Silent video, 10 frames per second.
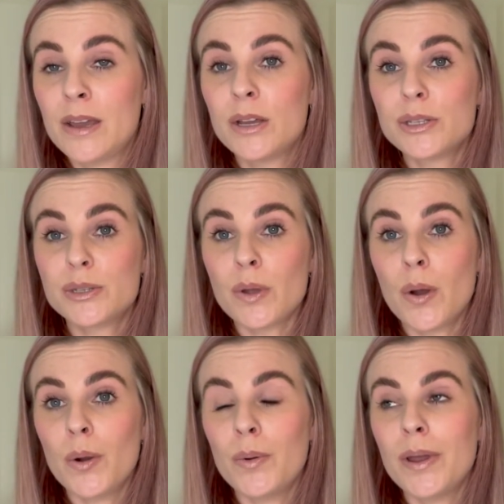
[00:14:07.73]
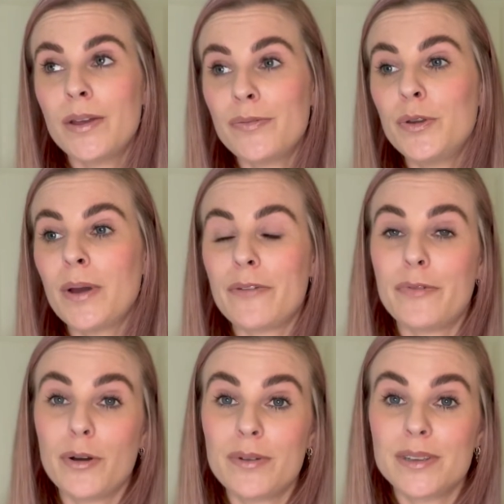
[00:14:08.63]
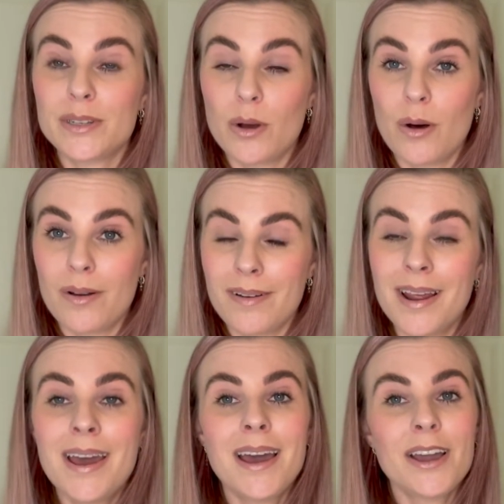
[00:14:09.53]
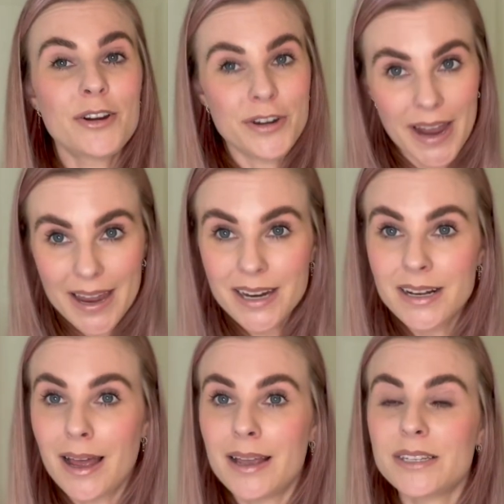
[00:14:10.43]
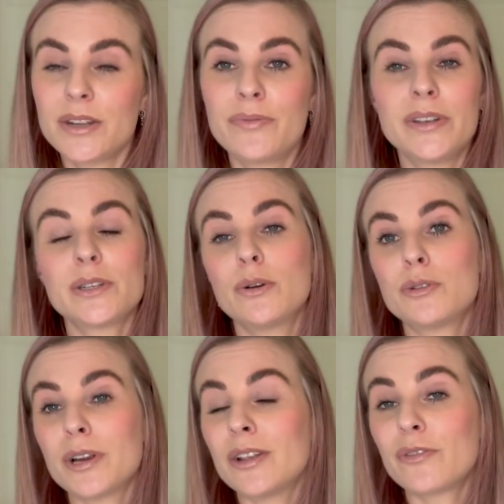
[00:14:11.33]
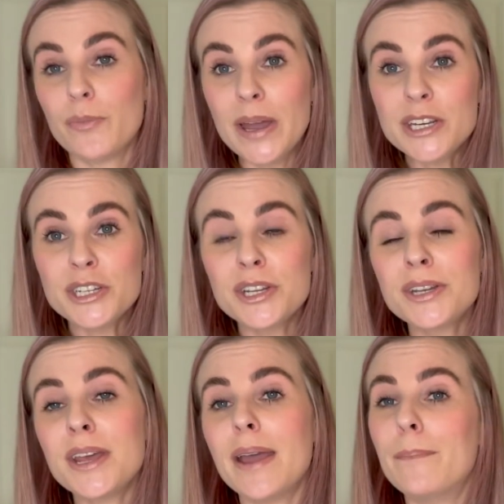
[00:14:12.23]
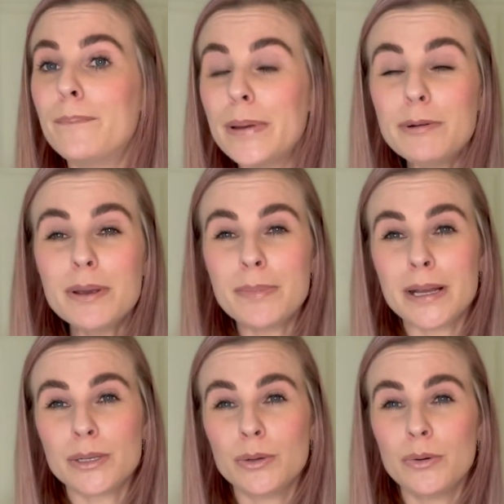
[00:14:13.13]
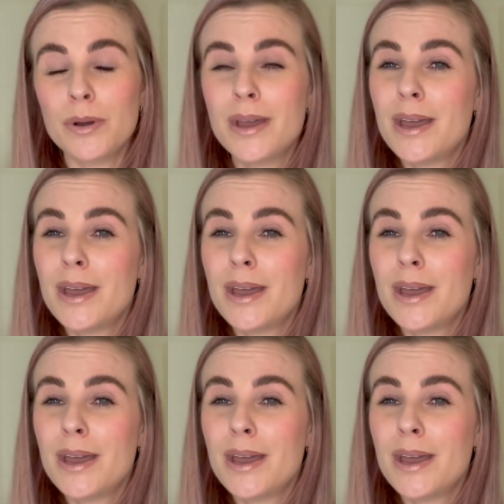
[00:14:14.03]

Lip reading: So if you are focused on creating lasting physical transformation and building muscle,